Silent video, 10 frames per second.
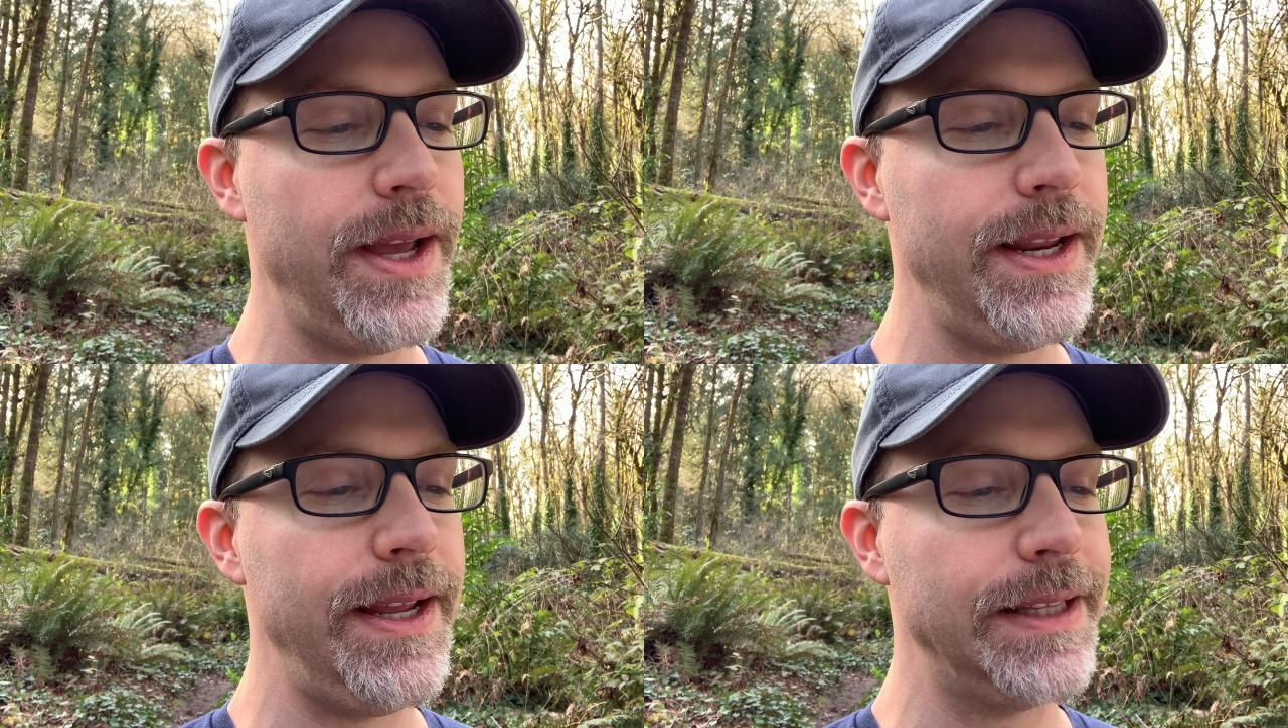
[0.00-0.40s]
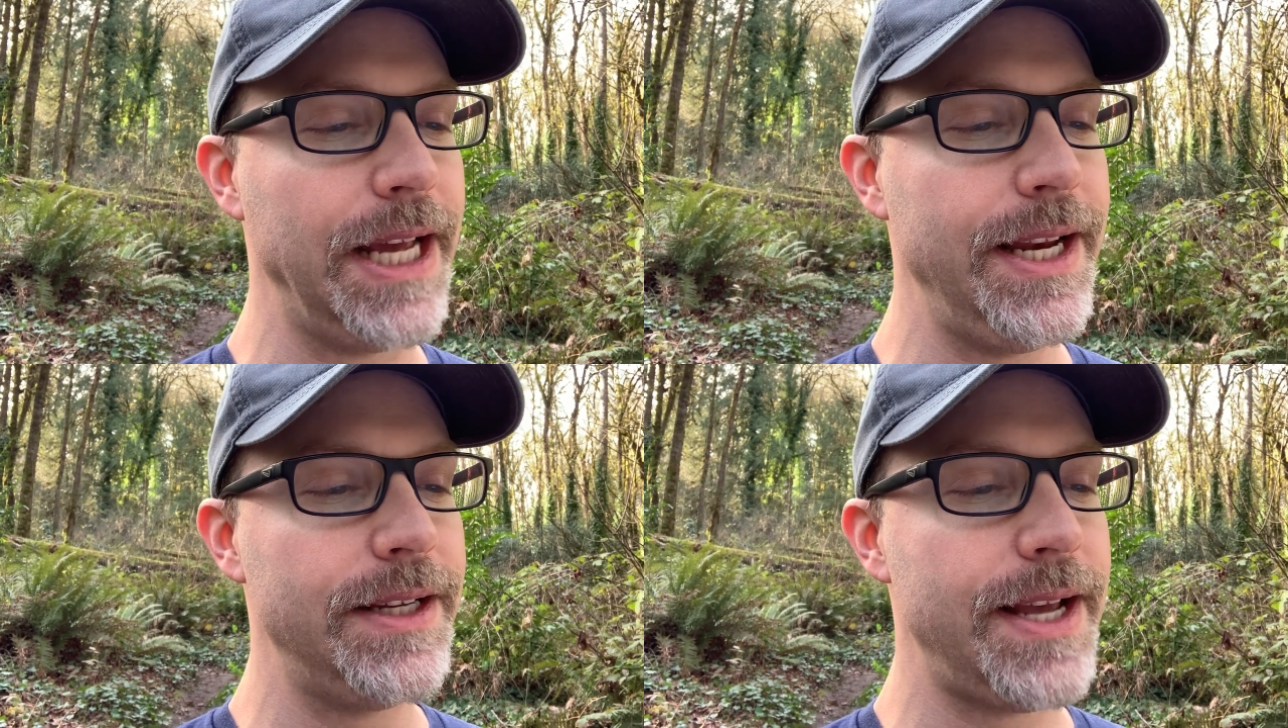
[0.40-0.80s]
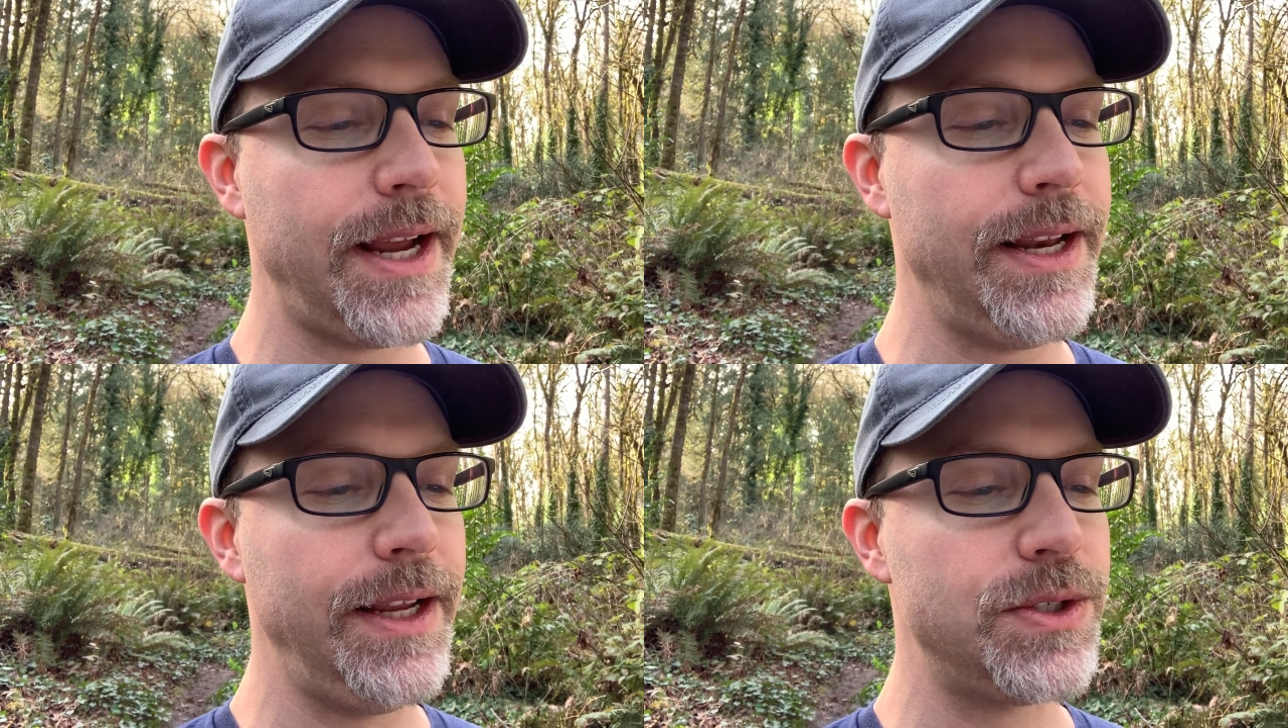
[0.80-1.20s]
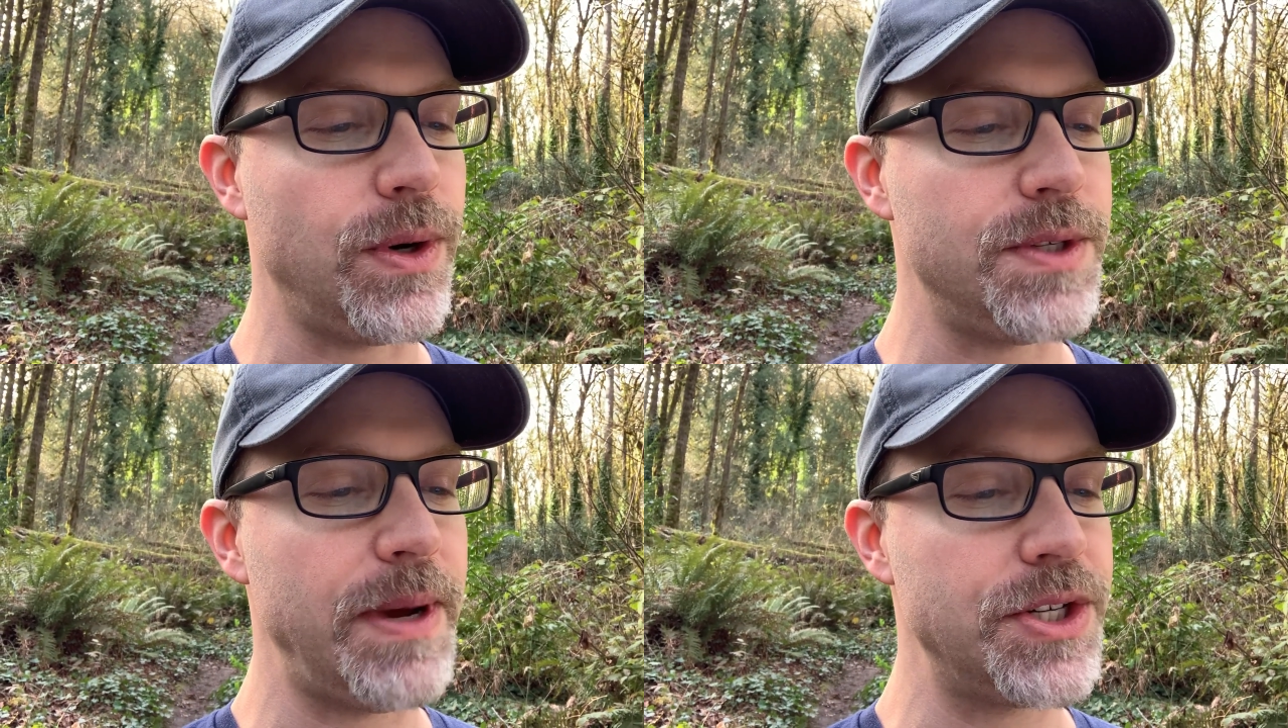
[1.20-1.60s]
Any lighting techniques
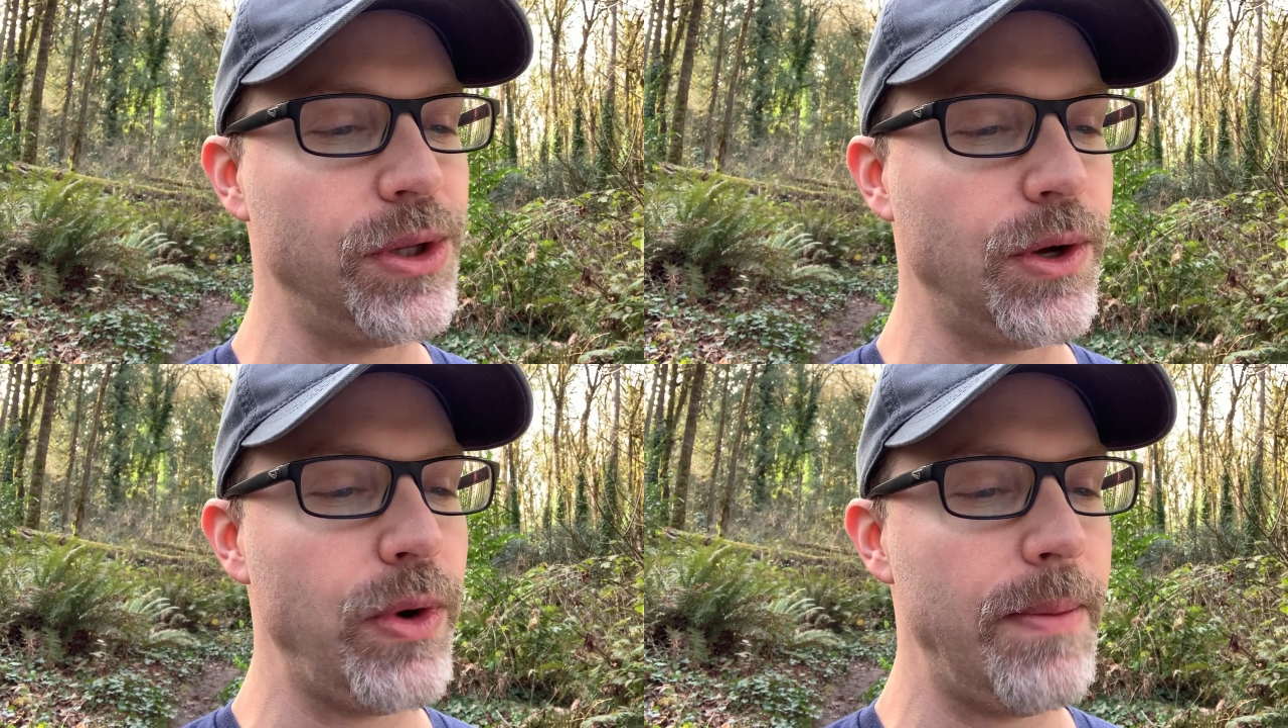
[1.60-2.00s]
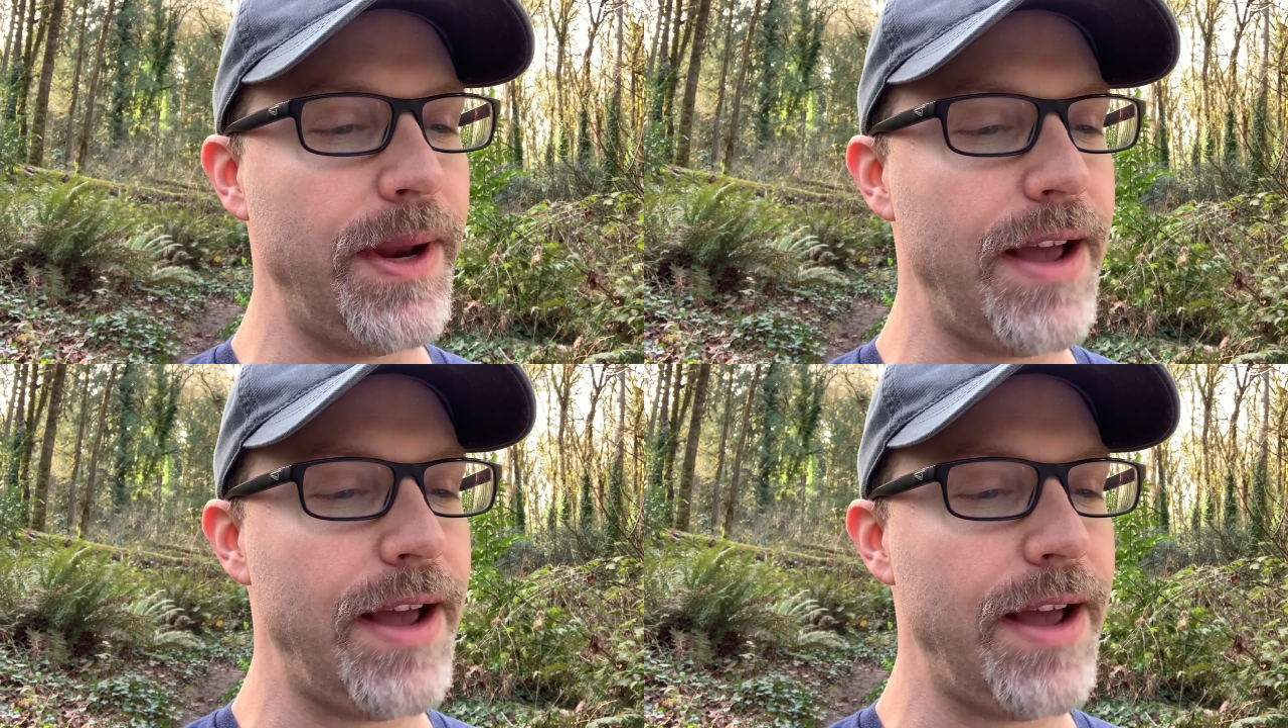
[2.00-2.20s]
or special equipment?